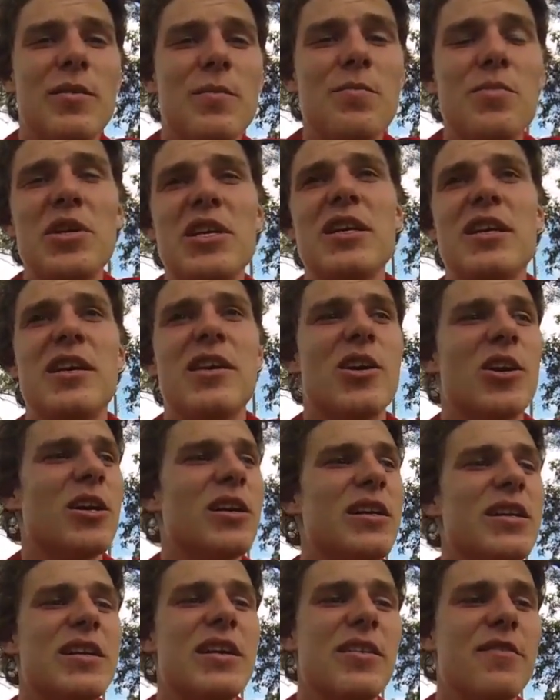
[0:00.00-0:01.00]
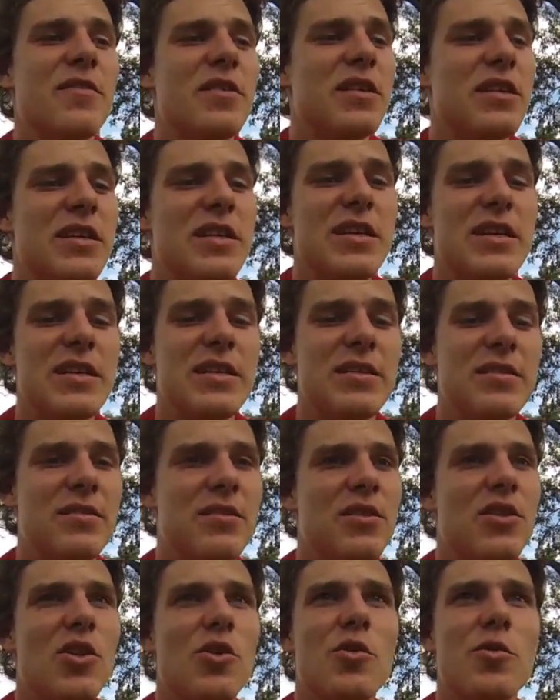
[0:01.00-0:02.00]
be here. And he,
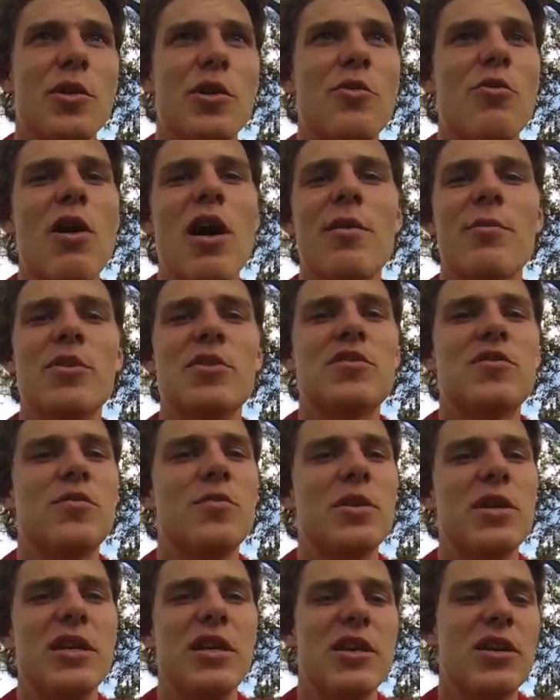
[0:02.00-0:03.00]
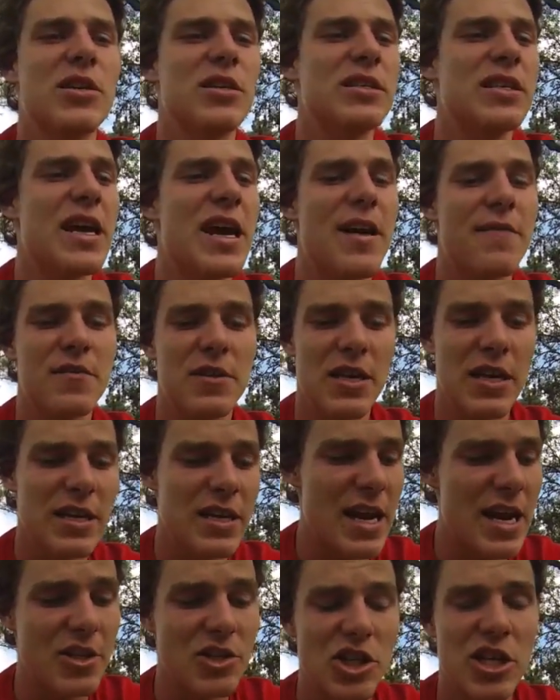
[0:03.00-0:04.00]
you know, the requirements for being here is they have to get
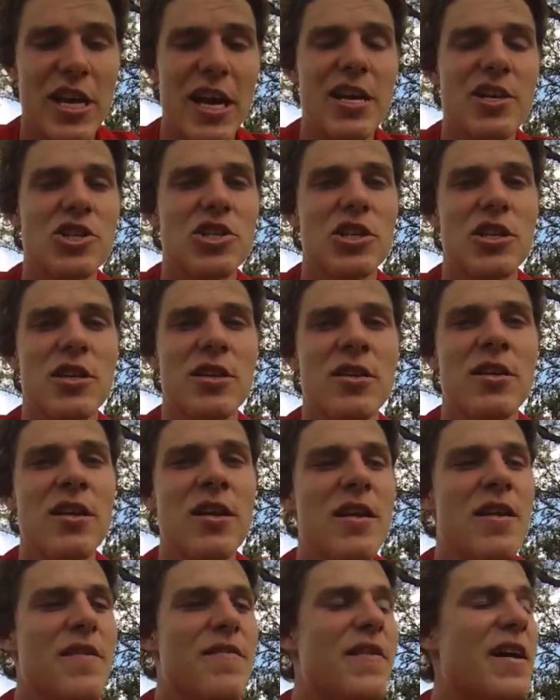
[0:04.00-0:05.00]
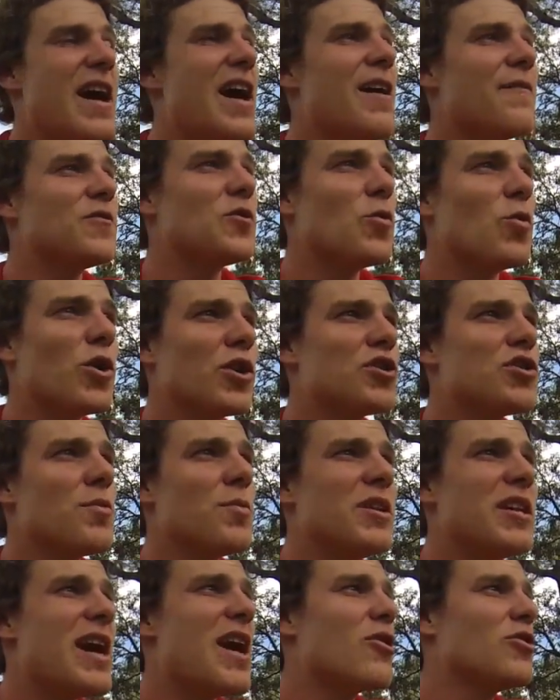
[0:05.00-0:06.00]
an education, they have to work so
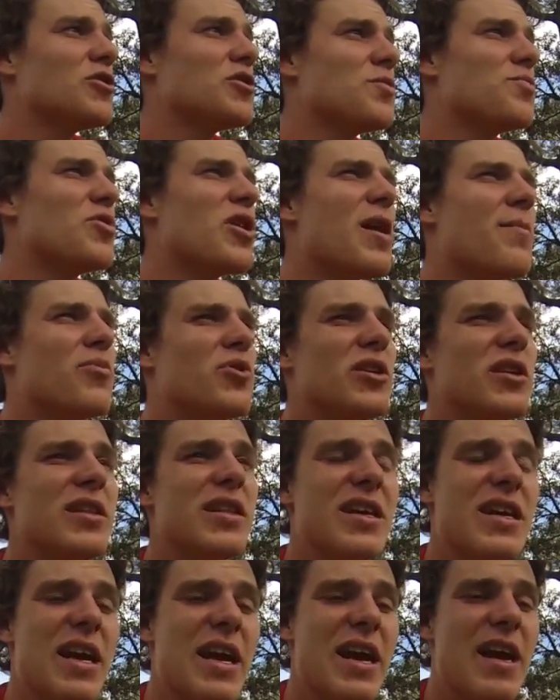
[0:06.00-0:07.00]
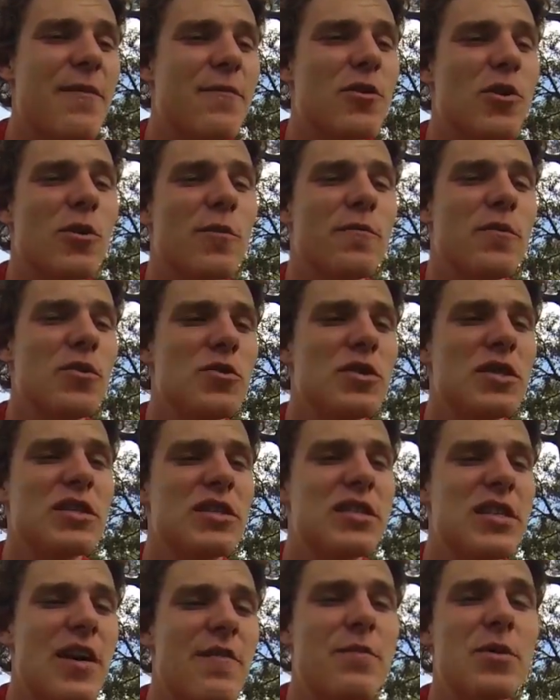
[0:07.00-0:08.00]
many hours on the property, they kind of have curfews and
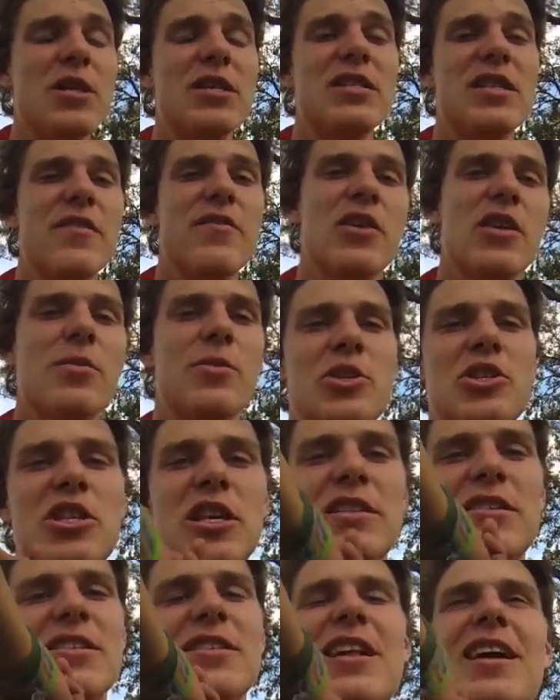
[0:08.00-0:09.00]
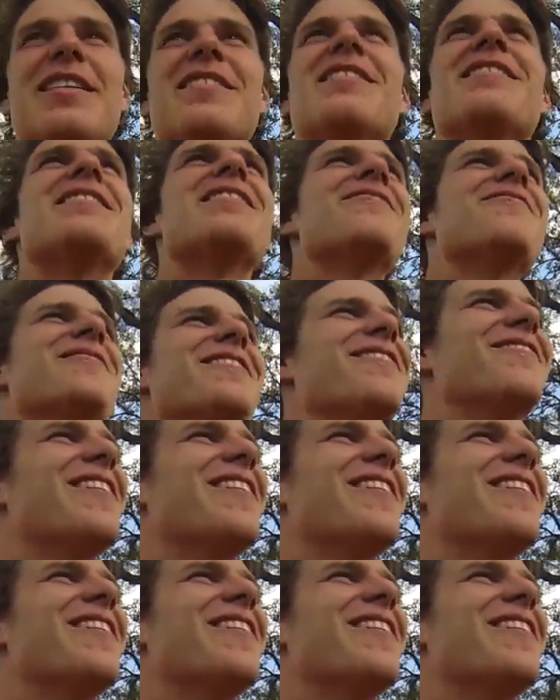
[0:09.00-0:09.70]
stuff, but he's giving them a chance at life that they would never